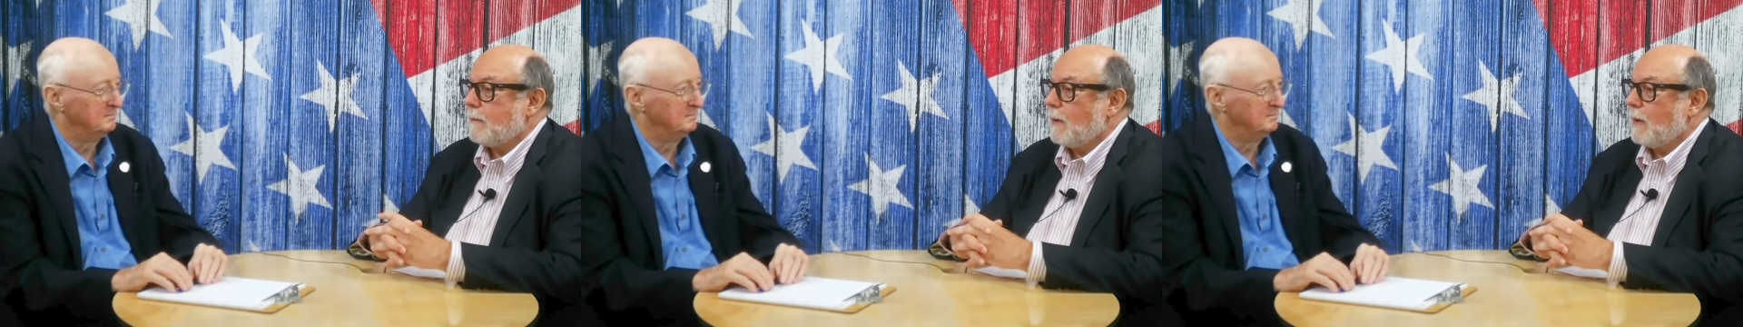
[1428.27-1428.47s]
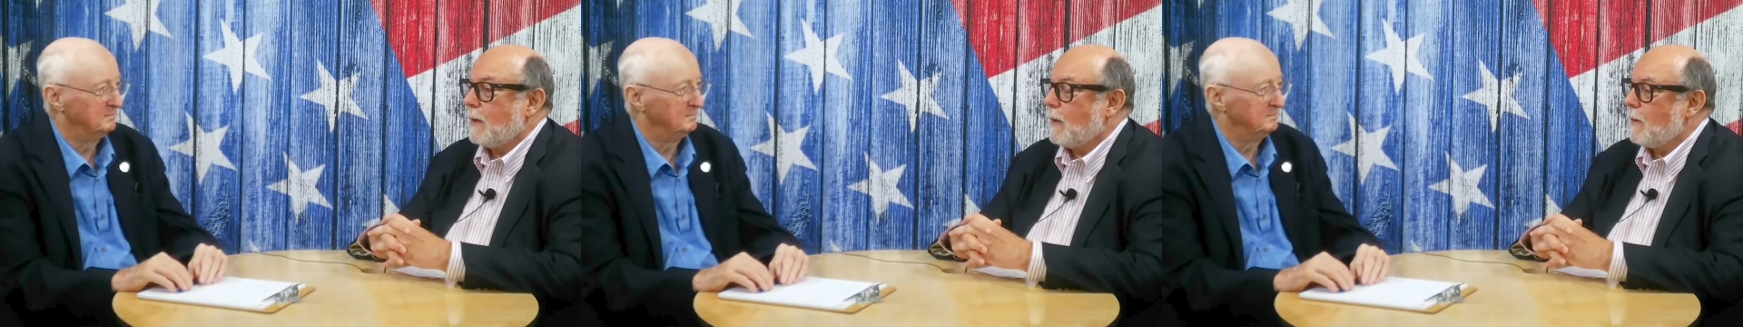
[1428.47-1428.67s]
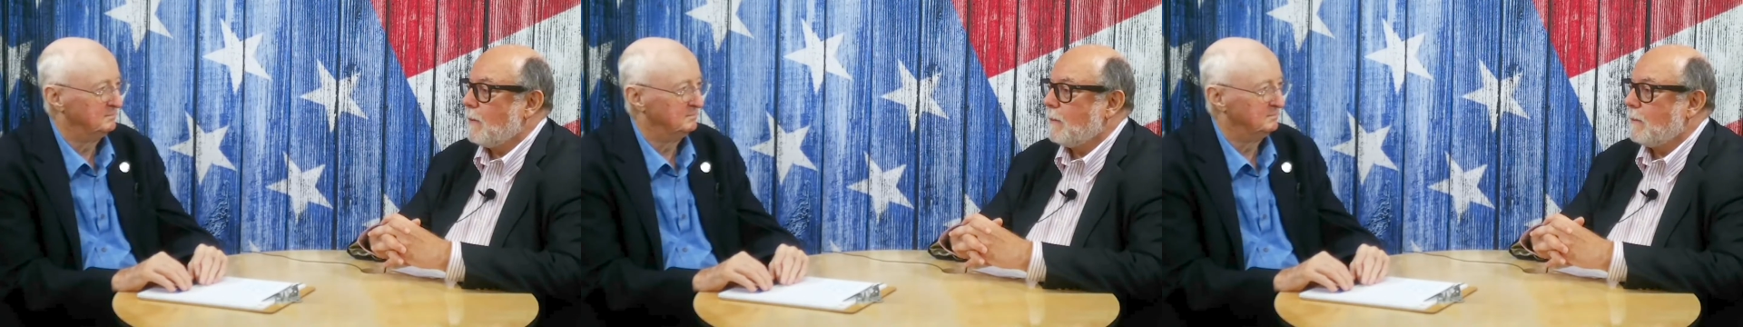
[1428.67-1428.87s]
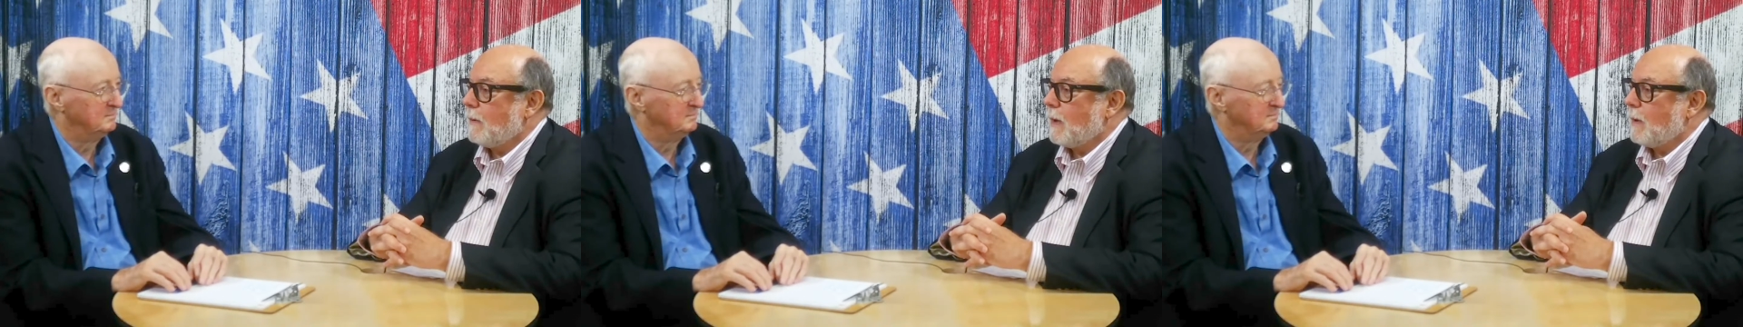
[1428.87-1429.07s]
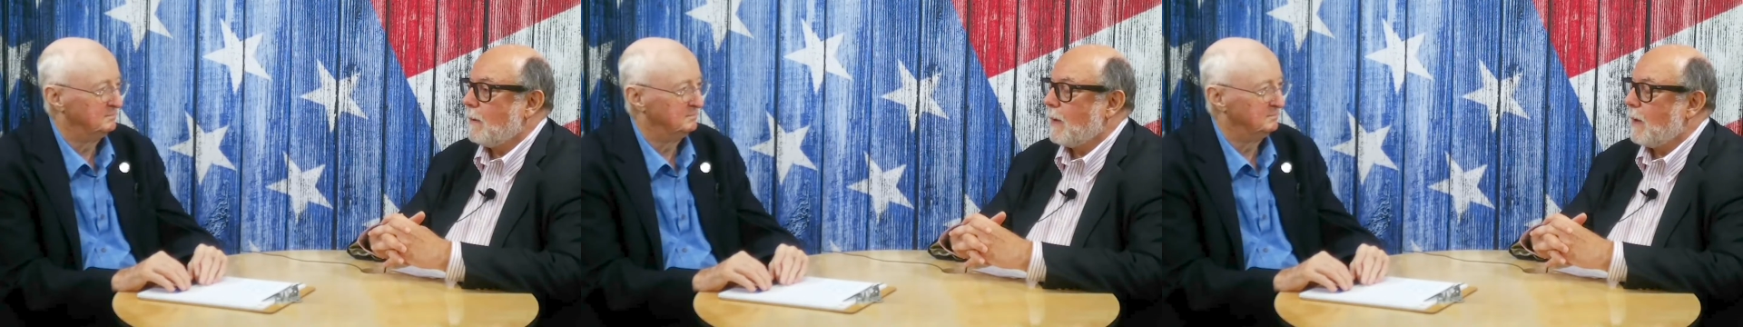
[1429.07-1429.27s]
Speaker 1: you know
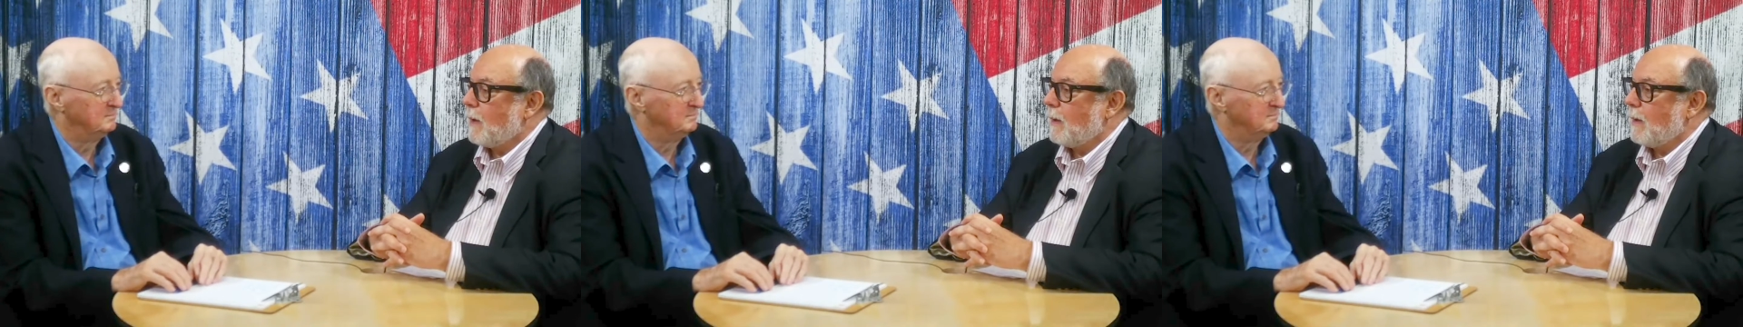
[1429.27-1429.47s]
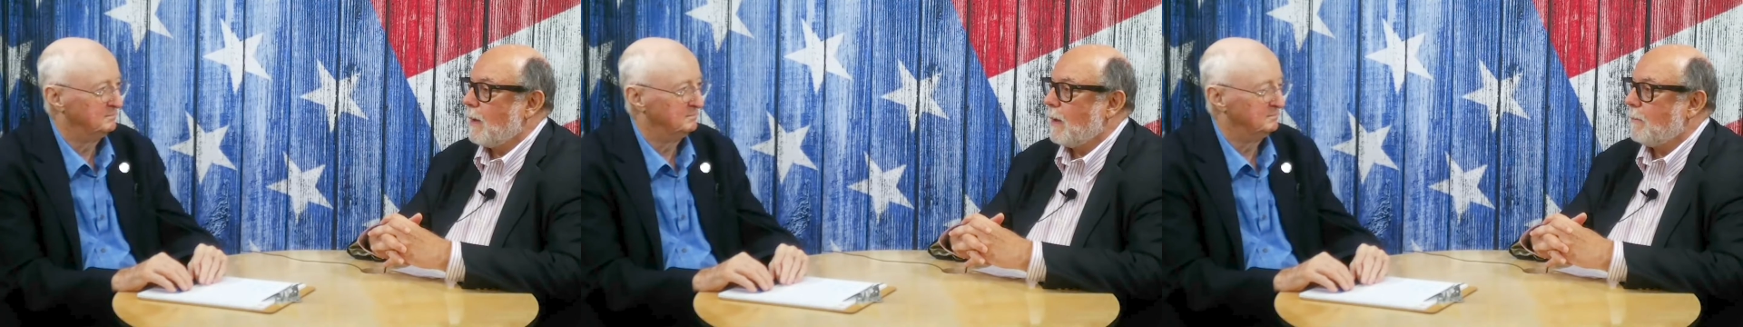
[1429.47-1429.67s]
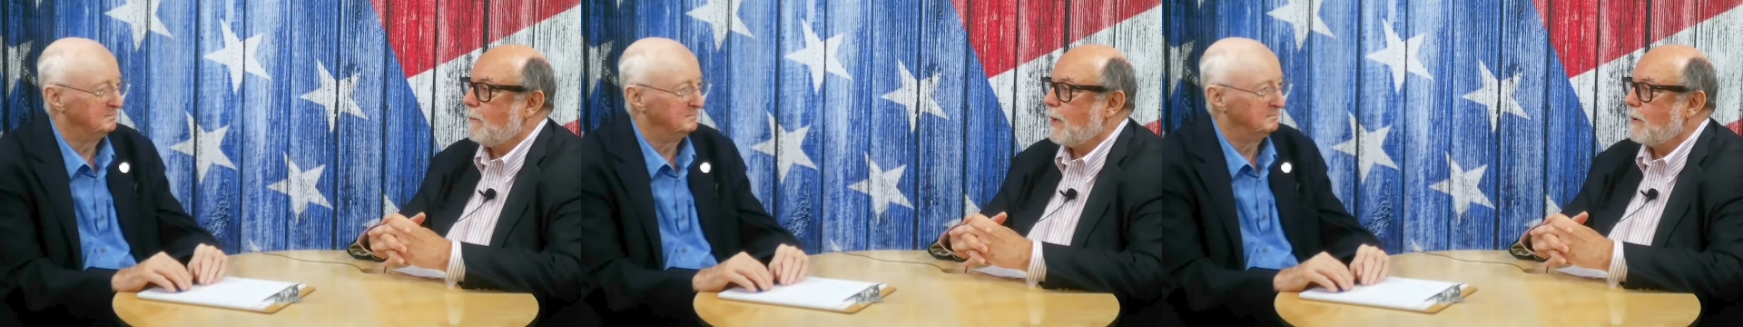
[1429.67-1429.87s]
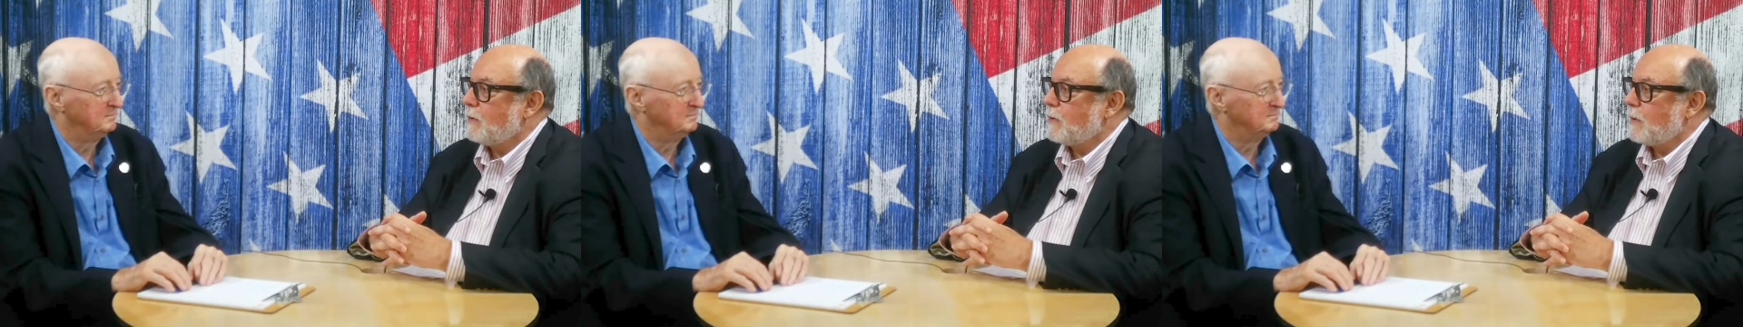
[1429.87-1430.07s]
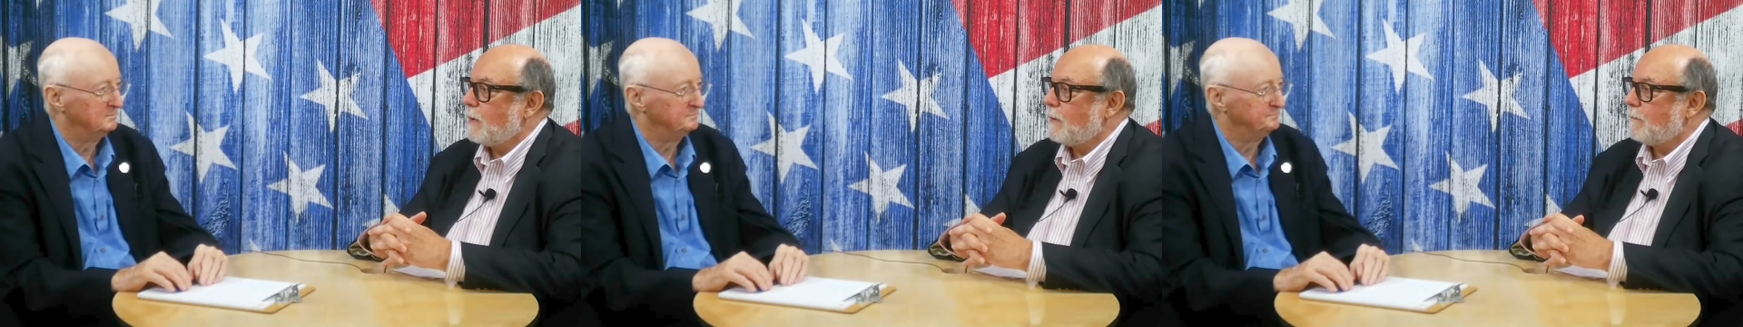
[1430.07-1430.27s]
a, a, a
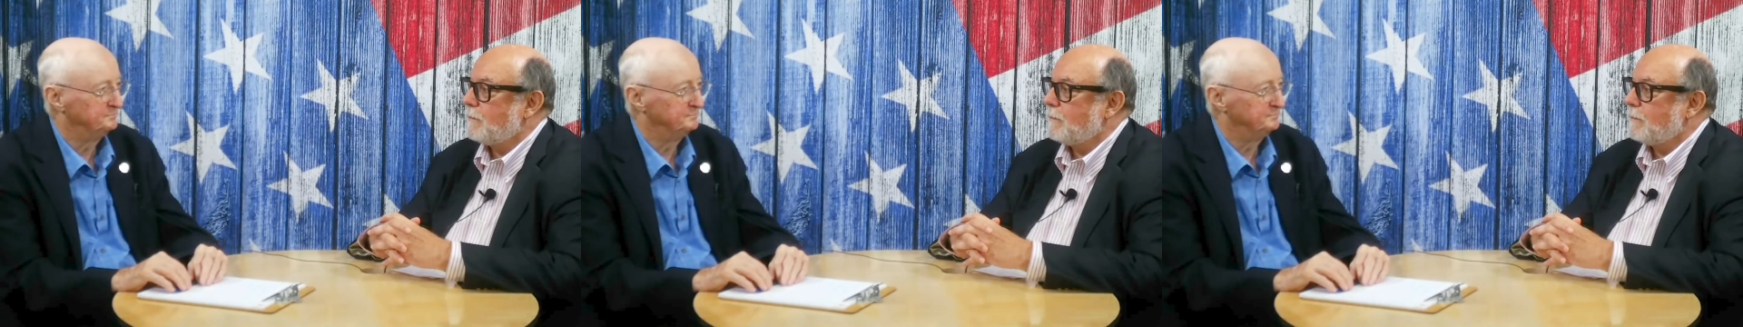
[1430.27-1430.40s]
bunch of